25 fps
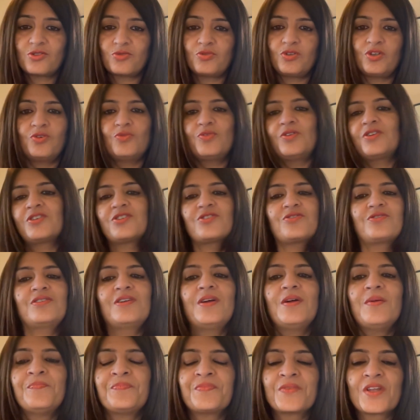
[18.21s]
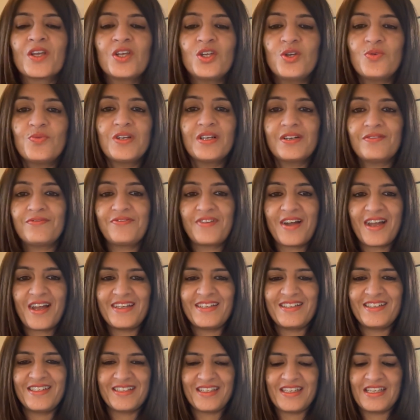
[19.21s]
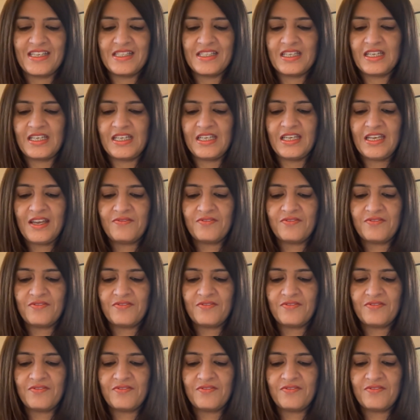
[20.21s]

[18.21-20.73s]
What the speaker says: so you will find it easily.